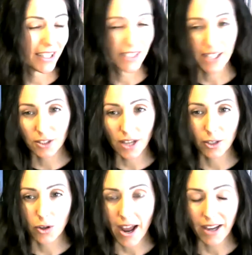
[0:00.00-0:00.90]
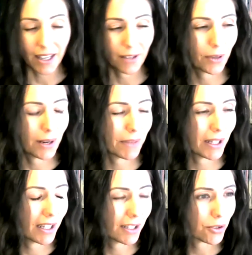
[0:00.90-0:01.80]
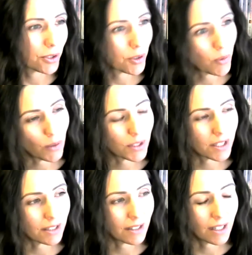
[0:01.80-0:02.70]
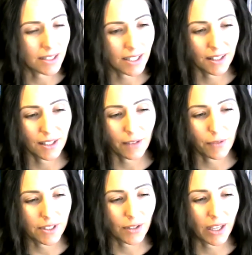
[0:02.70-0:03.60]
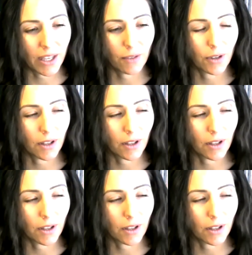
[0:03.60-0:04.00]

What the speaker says: because I track it when I'm getting insurance quotes and seeing the difference. So thank you for